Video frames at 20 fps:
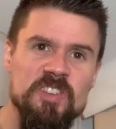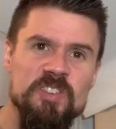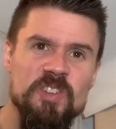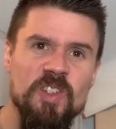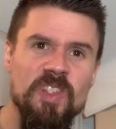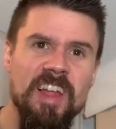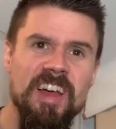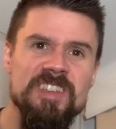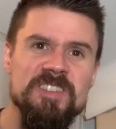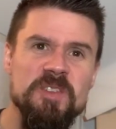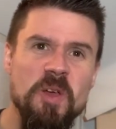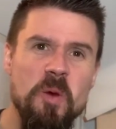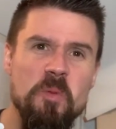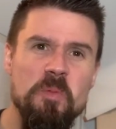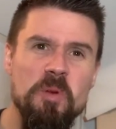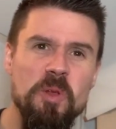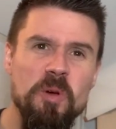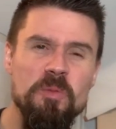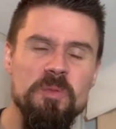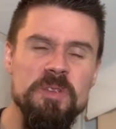So let's
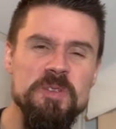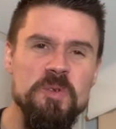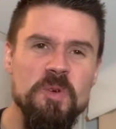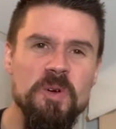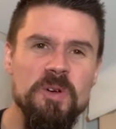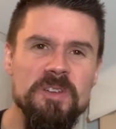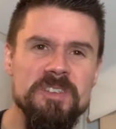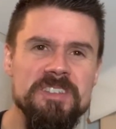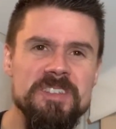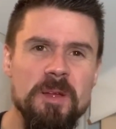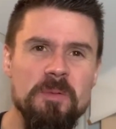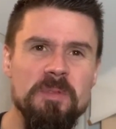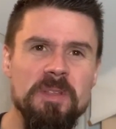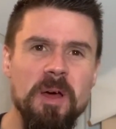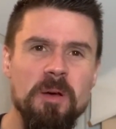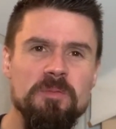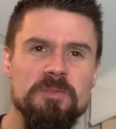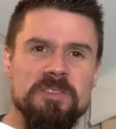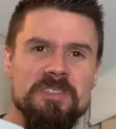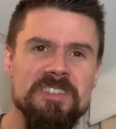open up this Quill stem
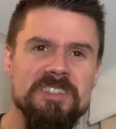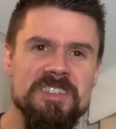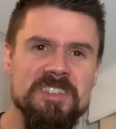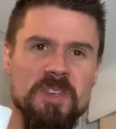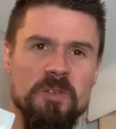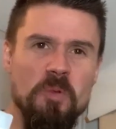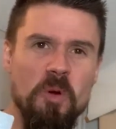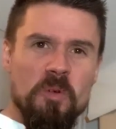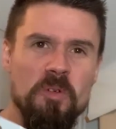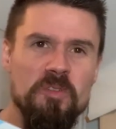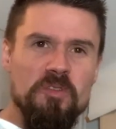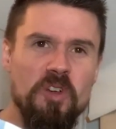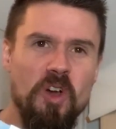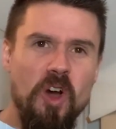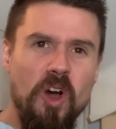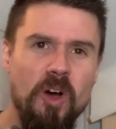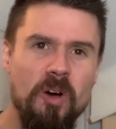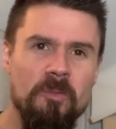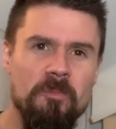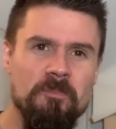adapter and see what we've
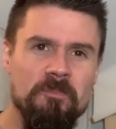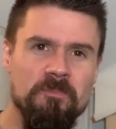got.